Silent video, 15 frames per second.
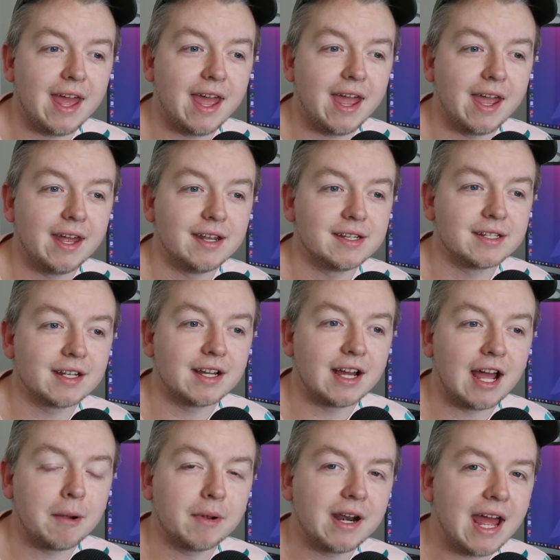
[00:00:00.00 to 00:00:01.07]
and
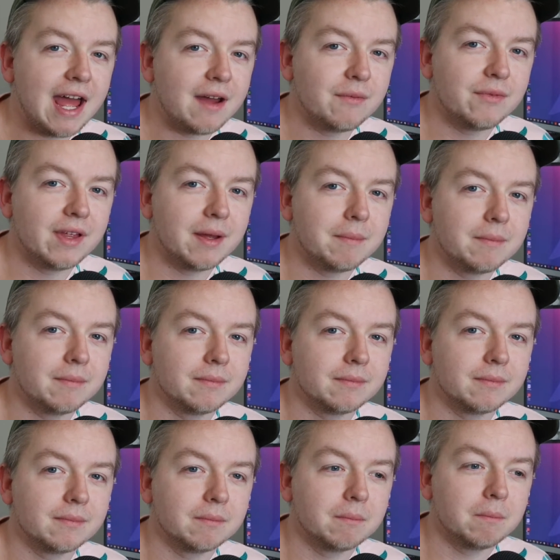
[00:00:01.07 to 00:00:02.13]
I'm gonna have them
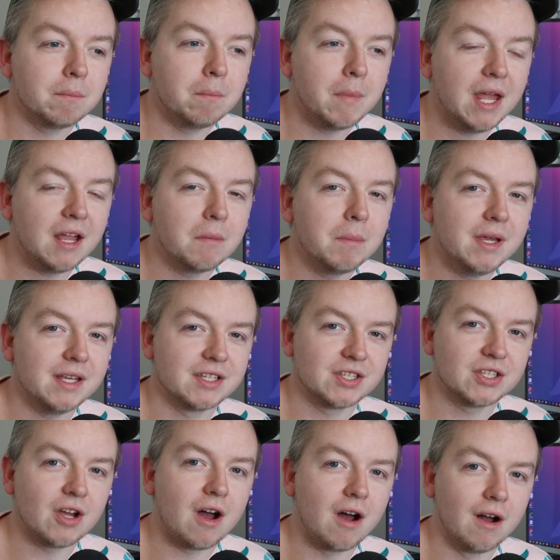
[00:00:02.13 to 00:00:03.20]
make me a
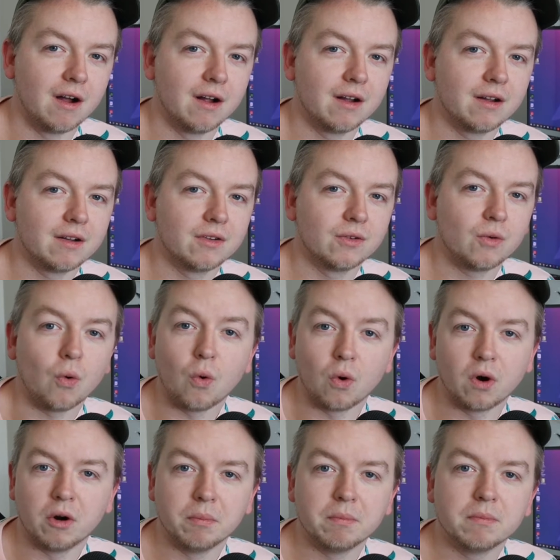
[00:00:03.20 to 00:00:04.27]
song
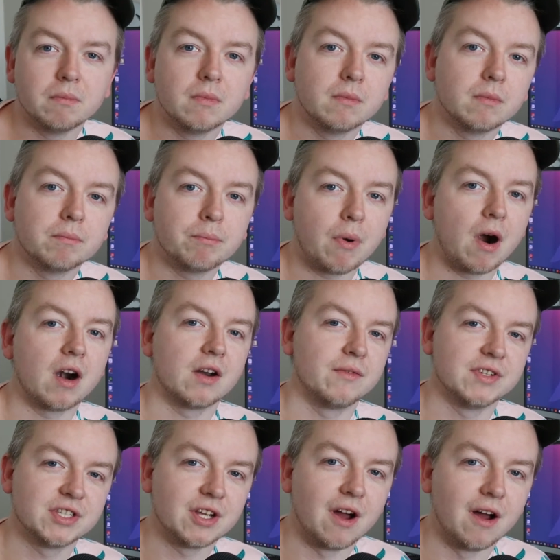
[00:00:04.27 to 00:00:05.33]
or part
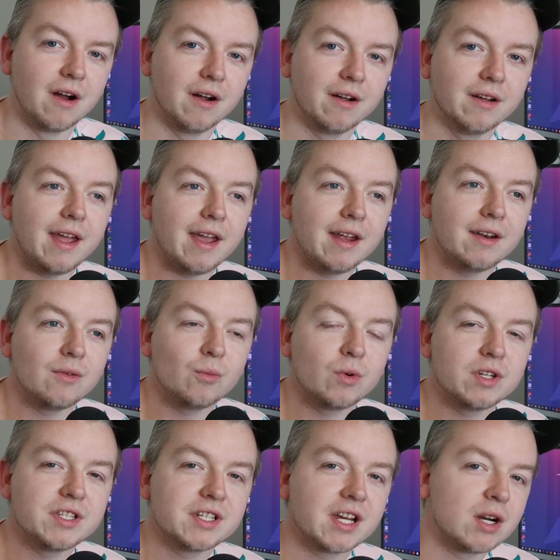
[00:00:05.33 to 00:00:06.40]
of a song, and
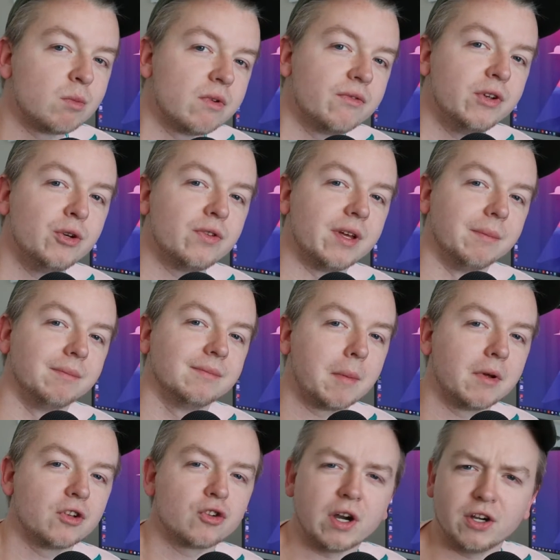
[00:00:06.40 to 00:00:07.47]
we're just gonna review them. I'm
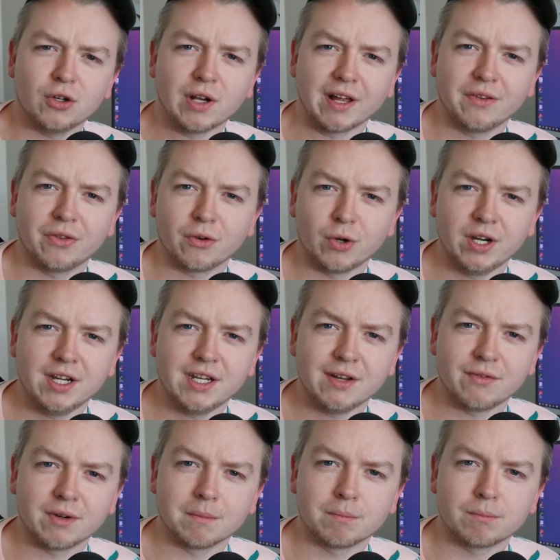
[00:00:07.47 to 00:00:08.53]
gonna try and do like three
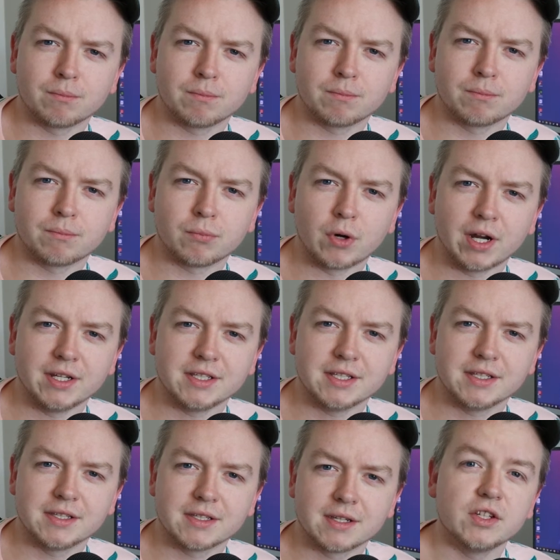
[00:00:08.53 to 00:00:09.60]
different
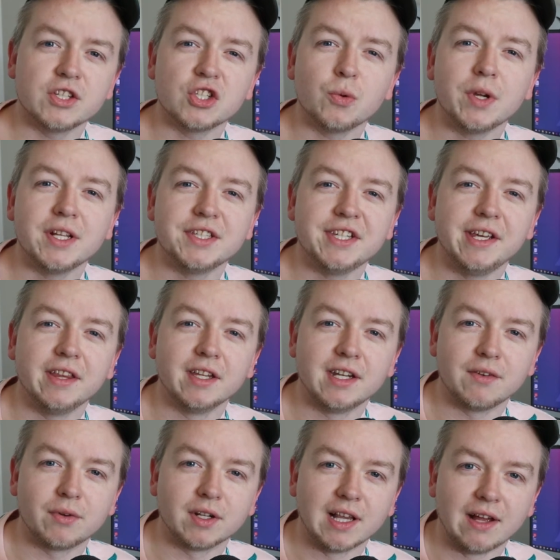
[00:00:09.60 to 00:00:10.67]
prices just so we can see the
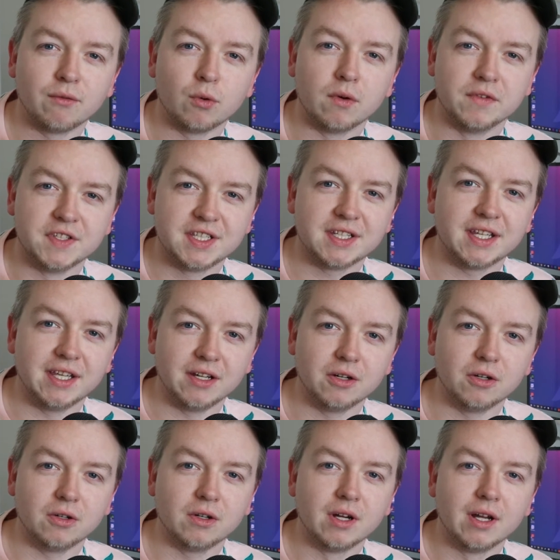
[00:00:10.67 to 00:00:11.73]
different level of
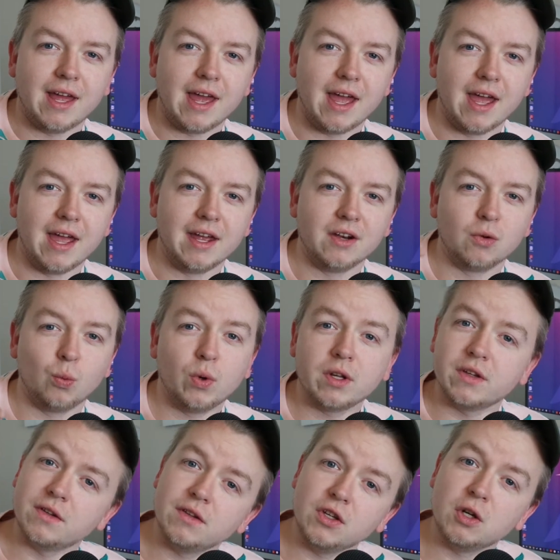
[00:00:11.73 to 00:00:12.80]
skill and
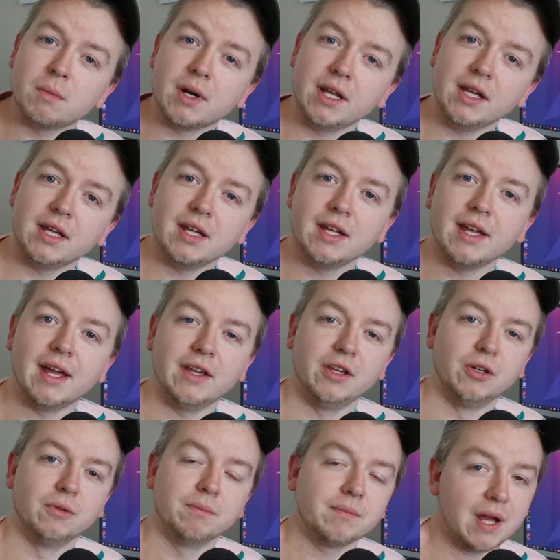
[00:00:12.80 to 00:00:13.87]
what your money can get
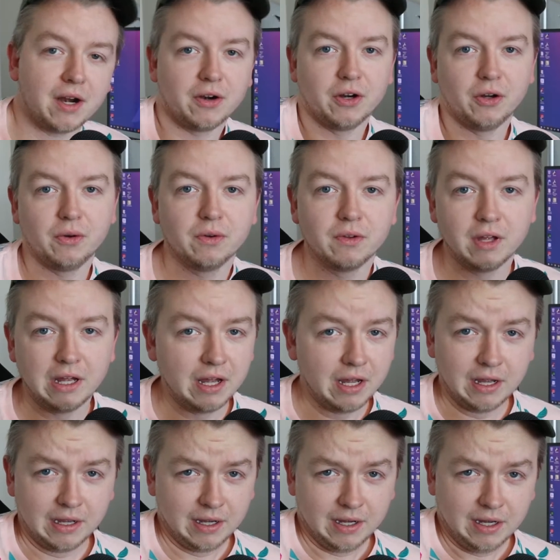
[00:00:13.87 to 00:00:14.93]
you. I don't know.
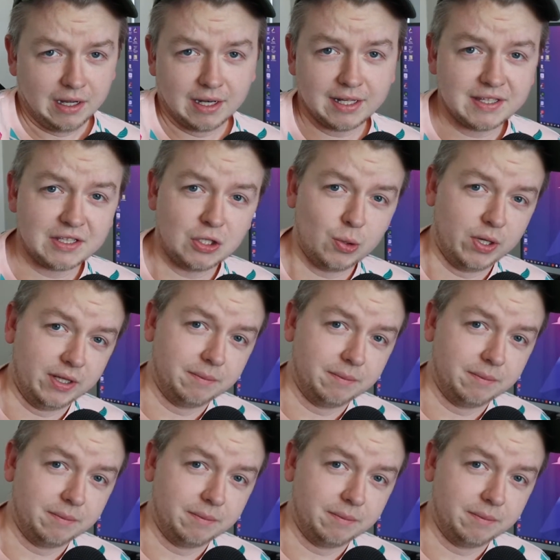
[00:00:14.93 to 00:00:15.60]
Let's do